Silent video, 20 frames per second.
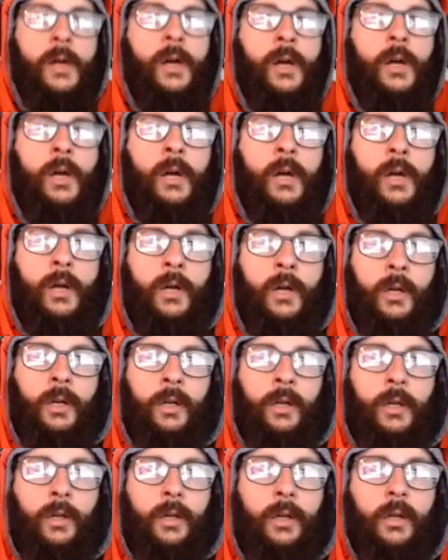
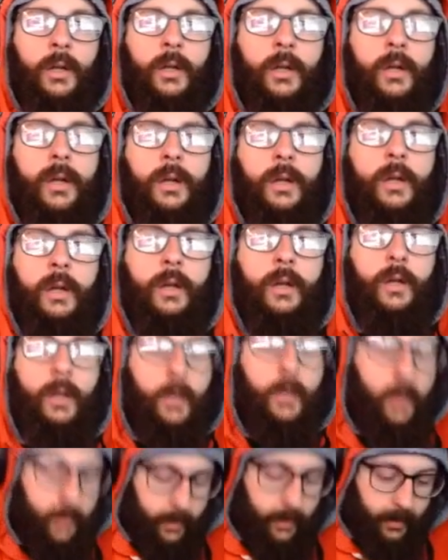
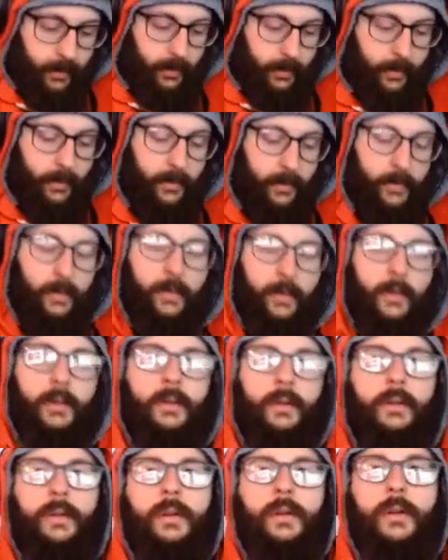
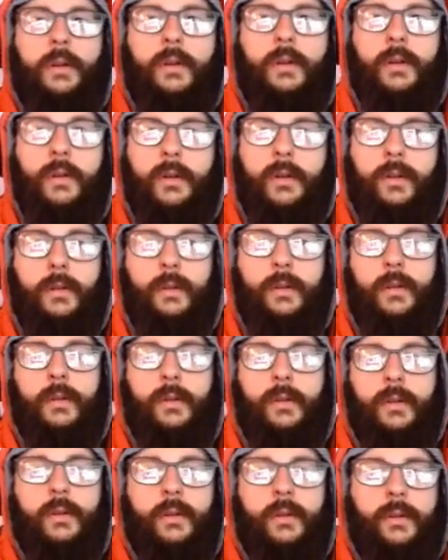
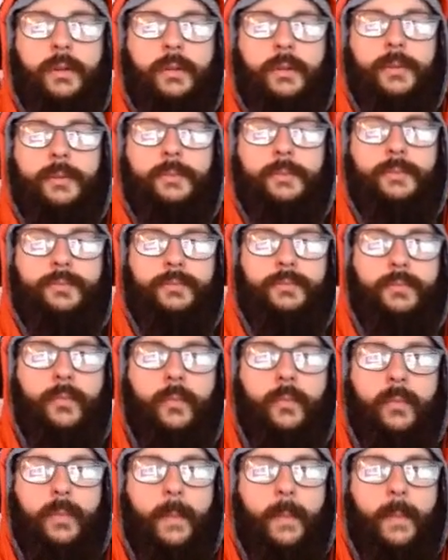The person shown says nothing.